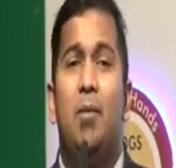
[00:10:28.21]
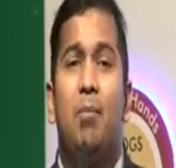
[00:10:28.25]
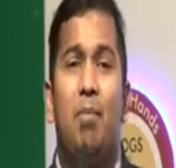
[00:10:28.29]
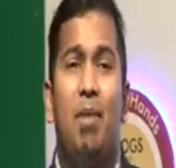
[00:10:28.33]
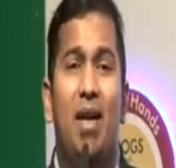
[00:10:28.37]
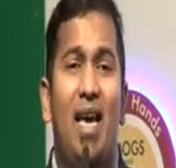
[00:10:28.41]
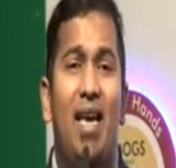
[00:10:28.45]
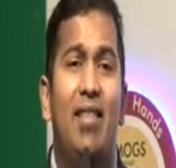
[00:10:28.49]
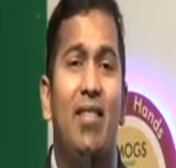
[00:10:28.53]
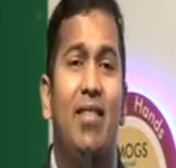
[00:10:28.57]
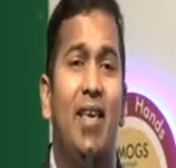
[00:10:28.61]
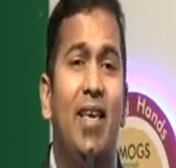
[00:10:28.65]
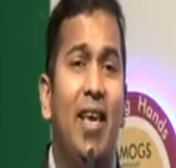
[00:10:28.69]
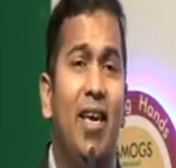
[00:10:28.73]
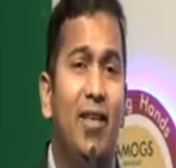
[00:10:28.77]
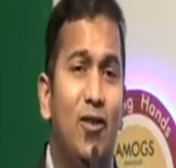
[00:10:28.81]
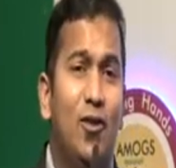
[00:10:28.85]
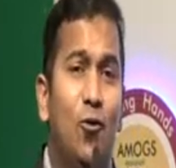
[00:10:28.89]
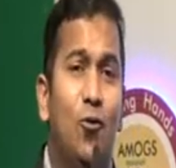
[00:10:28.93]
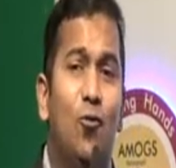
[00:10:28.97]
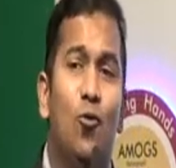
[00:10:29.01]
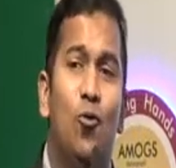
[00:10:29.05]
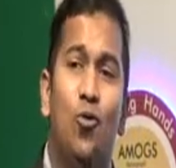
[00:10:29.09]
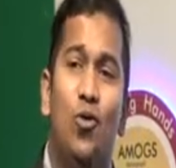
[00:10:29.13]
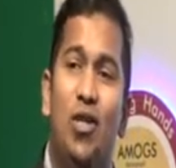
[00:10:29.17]
But I think as
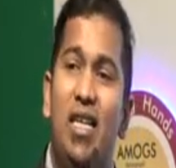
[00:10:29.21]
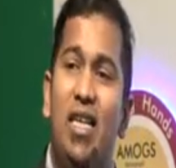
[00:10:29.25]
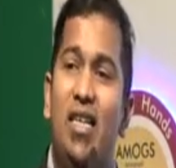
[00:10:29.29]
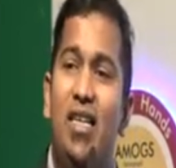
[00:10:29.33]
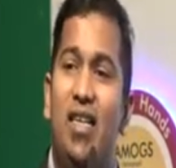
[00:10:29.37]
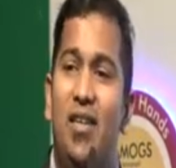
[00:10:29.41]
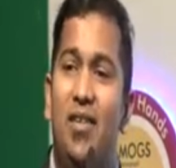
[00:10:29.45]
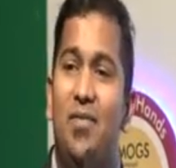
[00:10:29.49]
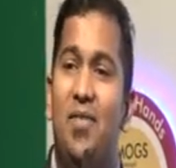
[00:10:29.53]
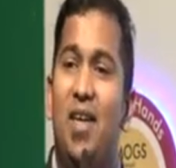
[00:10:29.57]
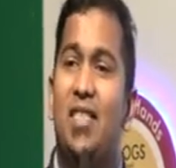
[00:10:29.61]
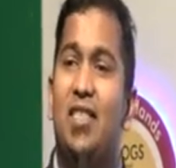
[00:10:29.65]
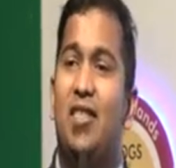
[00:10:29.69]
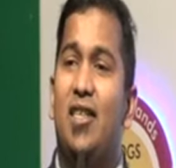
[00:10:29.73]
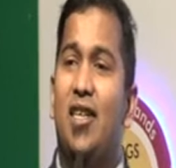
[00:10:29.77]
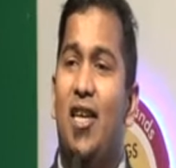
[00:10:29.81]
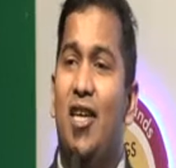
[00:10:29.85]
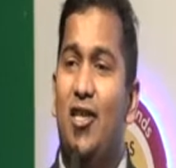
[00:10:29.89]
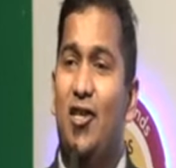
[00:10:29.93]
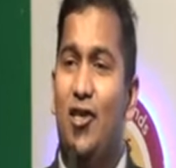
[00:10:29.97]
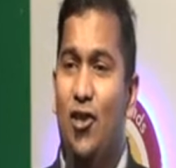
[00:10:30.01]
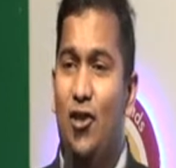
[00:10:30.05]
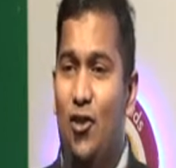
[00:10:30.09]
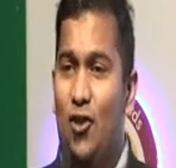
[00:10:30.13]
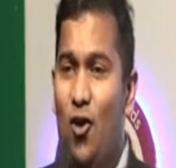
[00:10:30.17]
a routine
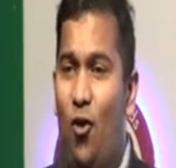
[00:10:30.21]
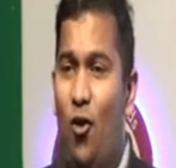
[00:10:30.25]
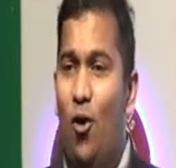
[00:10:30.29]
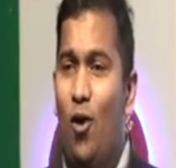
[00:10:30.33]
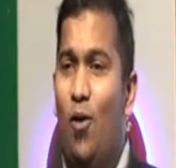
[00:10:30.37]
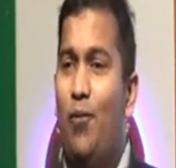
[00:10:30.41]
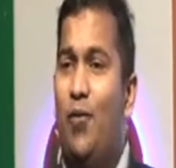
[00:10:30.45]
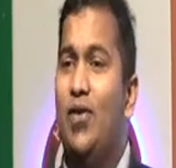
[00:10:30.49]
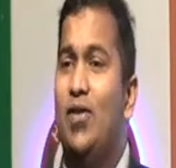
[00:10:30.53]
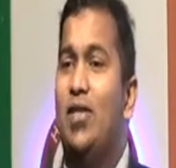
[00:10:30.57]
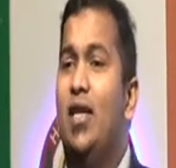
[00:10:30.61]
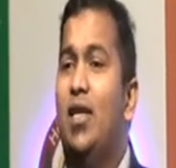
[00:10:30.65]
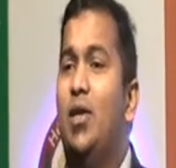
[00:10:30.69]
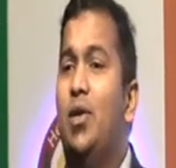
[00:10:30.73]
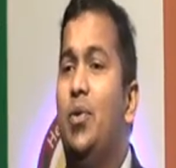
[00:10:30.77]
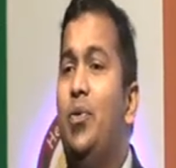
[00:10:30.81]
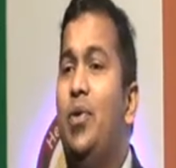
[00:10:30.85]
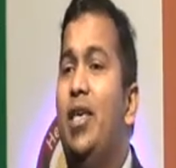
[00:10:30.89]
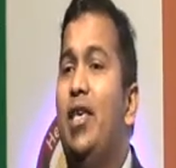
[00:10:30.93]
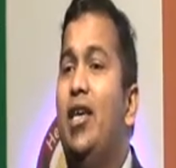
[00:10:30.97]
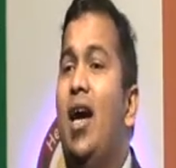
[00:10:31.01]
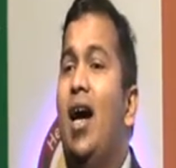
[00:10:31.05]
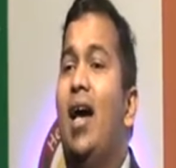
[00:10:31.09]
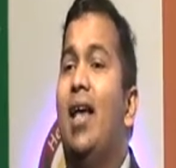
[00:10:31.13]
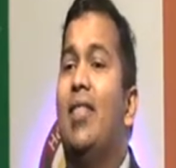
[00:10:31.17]
investigations, all of us are
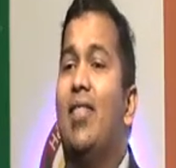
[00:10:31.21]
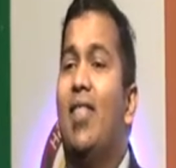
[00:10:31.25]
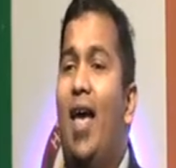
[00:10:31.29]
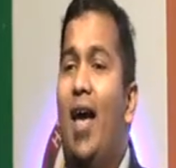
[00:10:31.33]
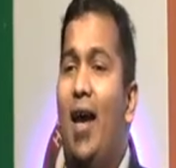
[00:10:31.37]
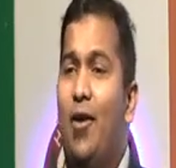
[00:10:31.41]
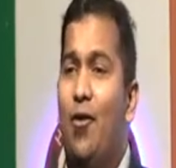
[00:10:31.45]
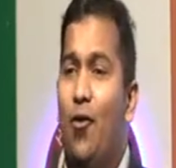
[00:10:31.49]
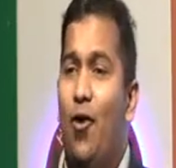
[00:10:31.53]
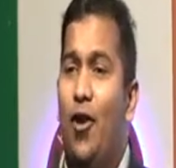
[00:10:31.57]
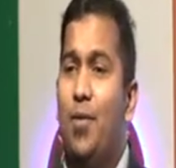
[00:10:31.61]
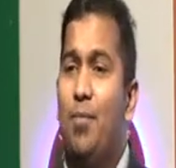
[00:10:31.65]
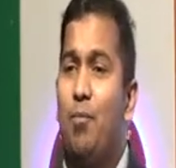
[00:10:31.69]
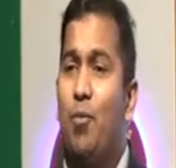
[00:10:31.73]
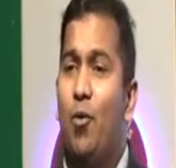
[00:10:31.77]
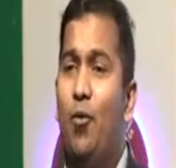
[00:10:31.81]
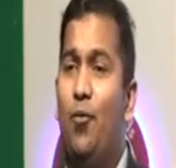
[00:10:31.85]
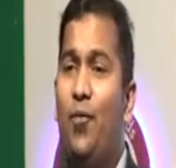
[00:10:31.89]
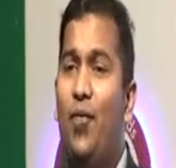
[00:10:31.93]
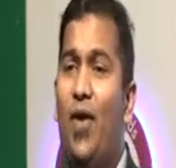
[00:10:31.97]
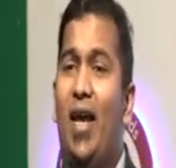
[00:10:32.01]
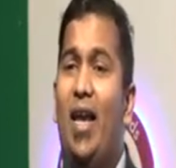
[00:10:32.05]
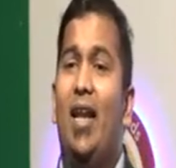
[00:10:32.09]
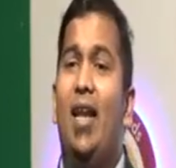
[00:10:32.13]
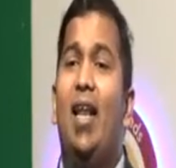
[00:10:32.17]
doing our thyroid
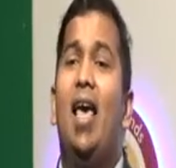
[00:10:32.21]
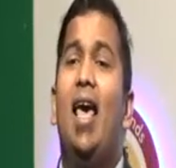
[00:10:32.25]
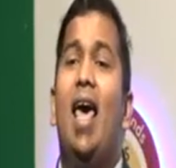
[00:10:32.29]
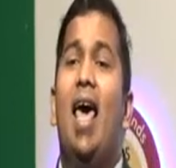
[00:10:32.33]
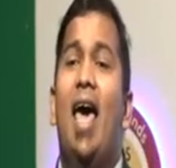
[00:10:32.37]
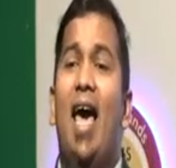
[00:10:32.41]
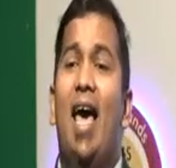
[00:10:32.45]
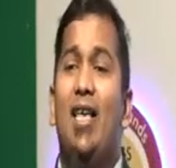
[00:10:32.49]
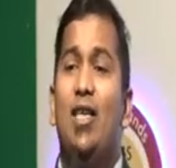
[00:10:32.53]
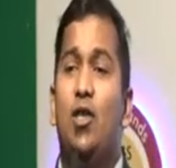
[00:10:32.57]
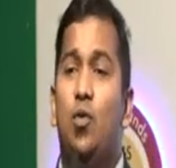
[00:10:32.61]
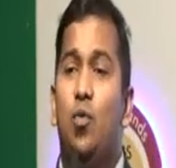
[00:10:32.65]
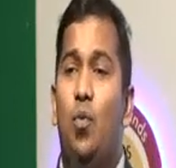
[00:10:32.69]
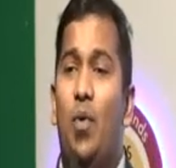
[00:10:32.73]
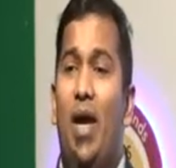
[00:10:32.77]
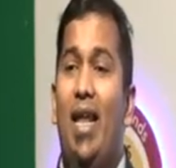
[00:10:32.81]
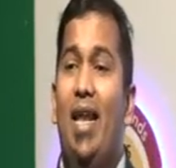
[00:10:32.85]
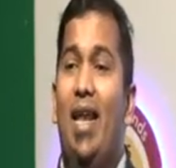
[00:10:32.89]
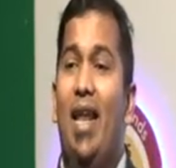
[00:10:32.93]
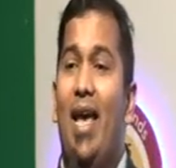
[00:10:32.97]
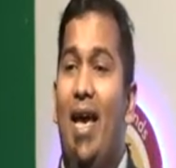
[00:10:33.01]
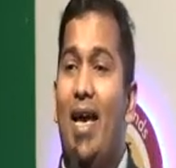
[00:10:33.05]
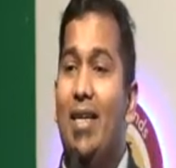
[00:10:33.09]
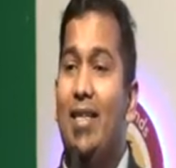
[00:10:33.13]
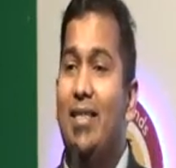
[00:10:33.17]
profile as
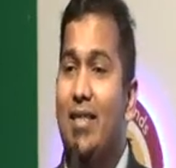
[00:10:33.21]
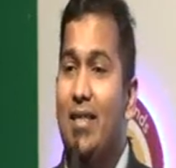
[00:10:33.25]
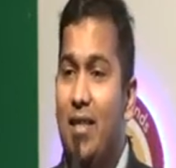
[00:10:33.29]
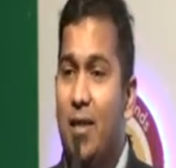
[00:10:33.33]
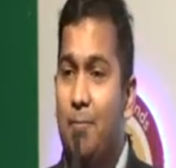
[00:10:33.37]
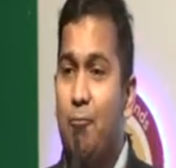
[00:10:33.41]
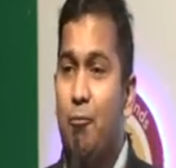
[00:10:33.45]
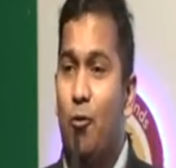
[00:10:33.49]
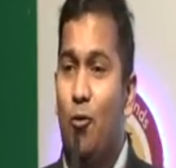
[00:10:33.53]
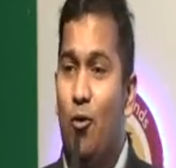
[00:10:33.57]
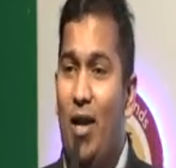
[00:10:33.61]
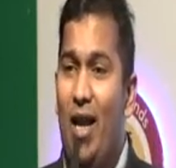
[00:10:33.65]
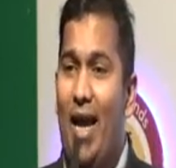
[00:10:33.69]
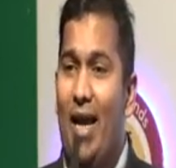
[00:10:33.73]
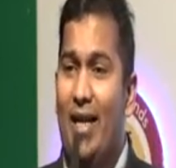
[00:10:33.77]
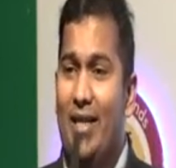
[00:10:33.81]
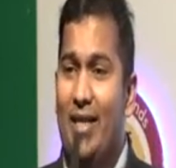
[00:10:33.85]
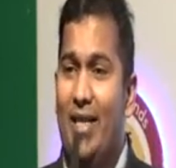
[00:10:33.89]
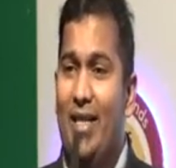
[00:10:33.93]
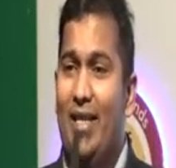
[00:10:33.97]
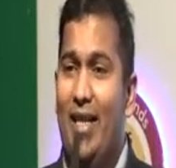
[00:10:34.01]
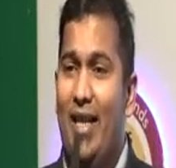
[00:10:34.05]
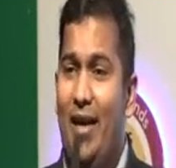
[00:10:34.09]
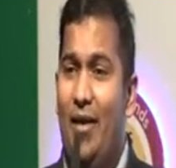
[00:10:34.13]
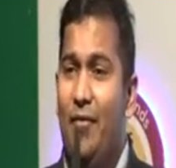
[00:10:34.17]
well as the
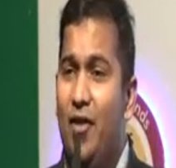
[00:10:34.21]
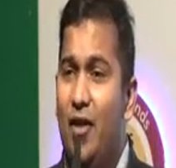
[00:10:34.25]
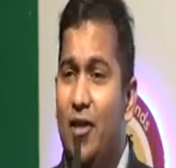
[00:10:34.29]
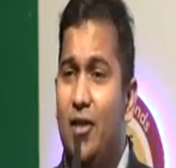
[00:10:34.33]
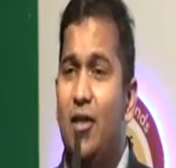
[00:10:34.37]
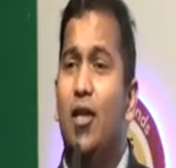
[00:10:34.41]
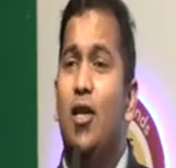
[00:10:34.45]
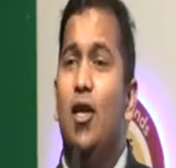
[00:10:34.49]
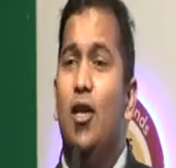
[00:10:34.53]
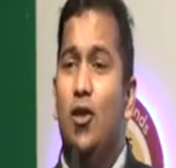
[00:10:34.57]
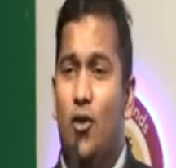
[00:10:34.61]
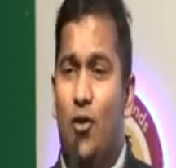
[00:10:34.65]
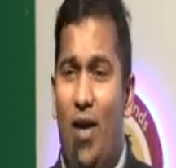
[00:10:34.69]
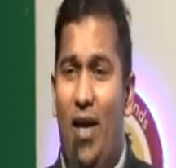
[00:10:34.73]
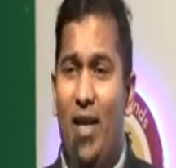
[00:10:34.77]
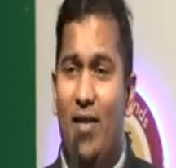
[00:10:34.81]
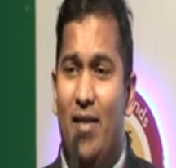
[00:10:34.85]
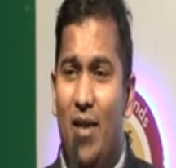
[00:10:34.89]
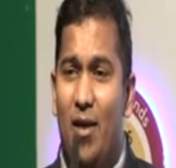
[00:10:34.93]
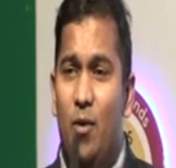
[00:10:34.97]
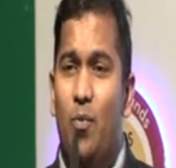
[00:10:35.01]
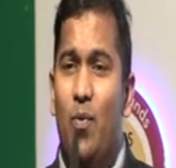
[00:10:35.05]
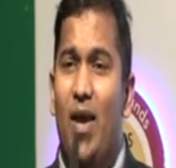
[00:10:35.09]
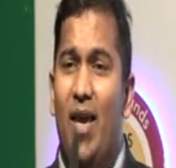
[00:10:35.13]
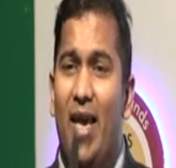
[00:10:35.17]
prolactin levels. So I
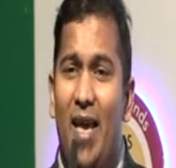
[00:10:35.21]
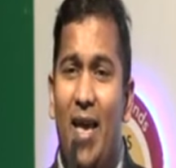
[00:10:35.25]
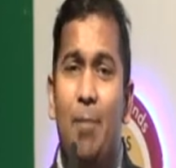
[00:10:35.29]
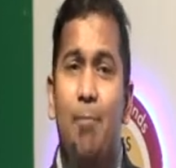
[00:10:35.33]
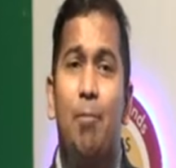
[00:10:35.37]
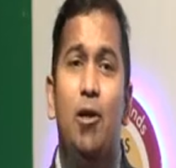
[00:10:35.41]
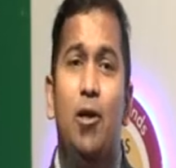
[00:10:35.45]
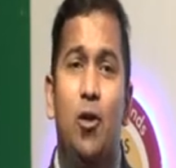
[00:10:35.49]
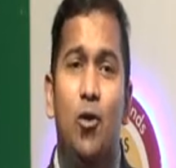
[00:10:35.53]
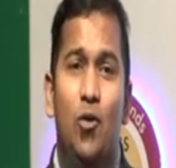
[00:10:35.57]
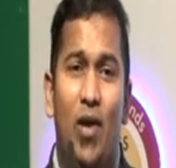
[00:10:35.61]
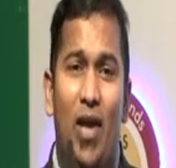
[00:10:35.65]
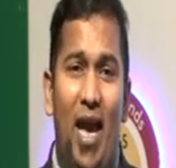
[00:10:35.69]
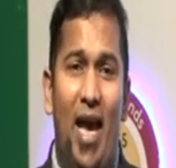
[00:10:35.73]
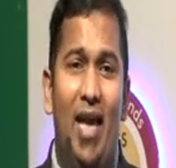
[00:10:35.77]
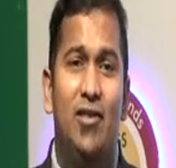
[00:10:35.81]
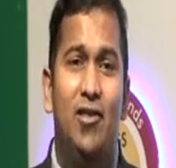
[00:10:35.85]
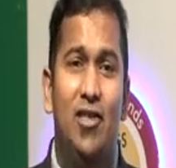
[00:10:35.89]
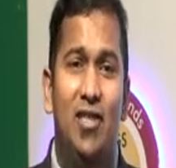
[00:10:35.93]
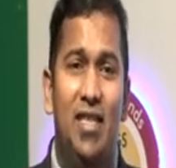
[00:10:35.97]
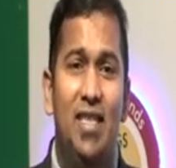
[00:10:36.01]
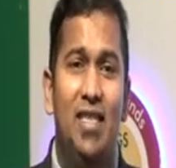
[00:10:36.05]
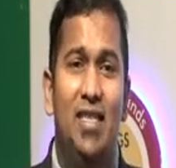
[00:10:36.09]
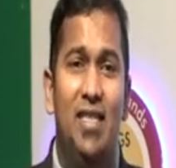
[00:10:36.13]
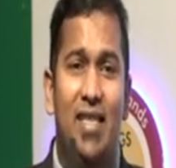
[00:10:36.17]
think we're able to
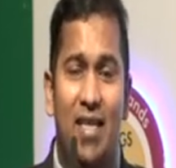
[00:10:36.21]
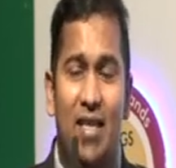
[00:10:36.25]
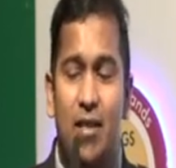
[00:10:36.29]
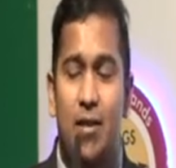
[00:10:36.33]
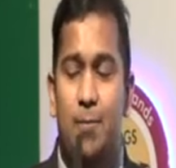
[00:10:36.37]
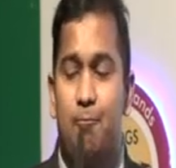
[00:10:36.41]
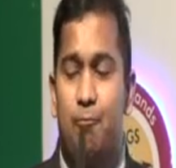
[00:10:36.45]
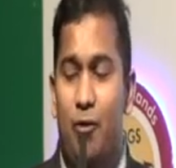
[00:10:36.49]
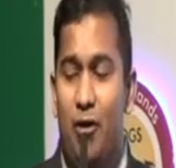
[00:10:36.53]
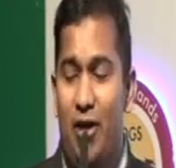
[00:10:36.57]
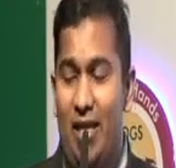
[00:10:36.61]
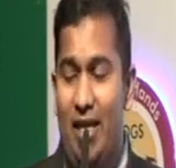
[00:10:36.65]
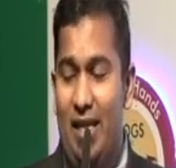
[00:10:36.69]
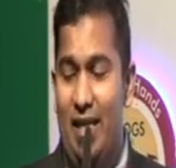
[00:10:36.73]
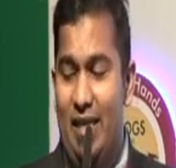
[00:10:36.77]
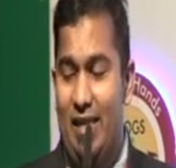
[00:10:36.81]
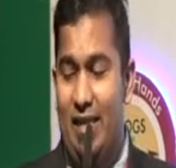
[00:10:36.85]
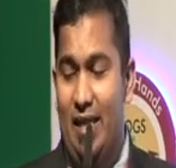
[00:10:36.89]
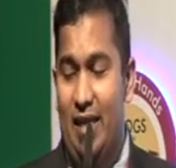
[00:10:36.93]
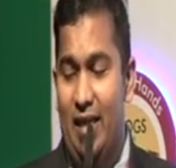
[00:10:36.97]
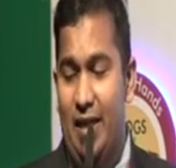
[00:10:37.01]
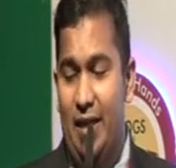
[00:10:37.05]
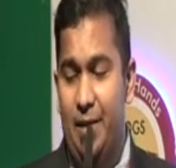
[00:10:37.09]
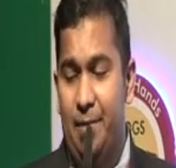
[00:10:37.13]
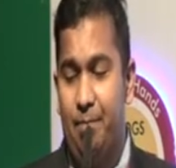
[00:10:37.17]
catch these things pretty
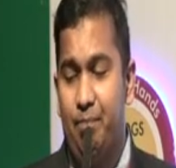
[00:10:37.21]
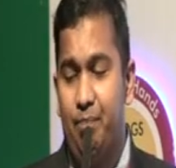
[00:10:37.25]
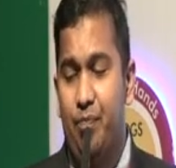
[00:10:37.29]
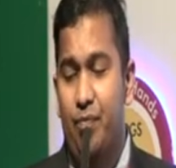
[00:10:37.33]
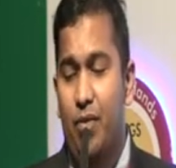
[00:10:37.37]
easily.